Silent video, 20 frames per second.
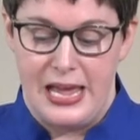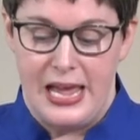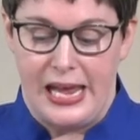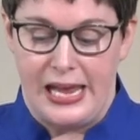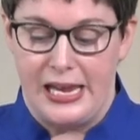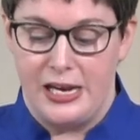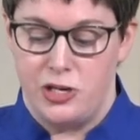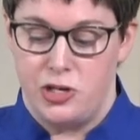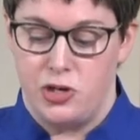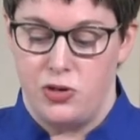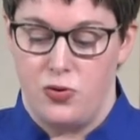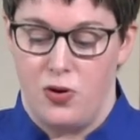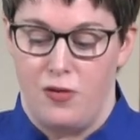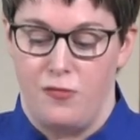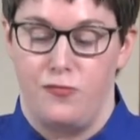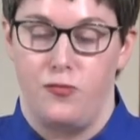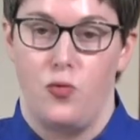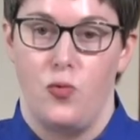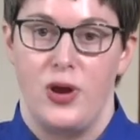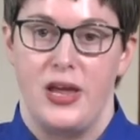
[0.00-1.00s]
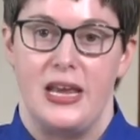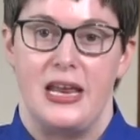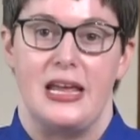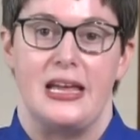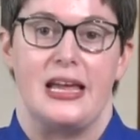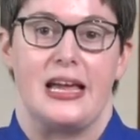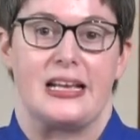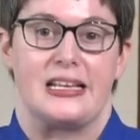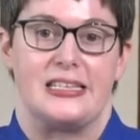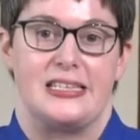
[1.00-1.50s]
into avoiding
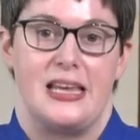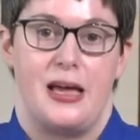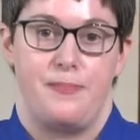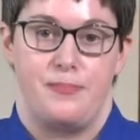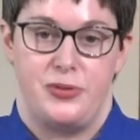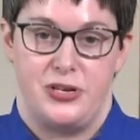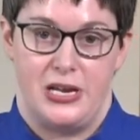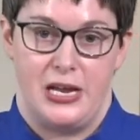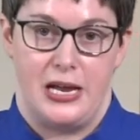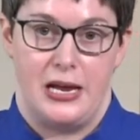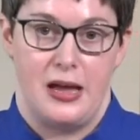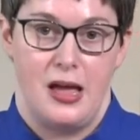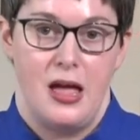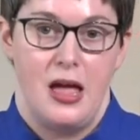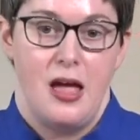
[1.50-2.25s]
accepting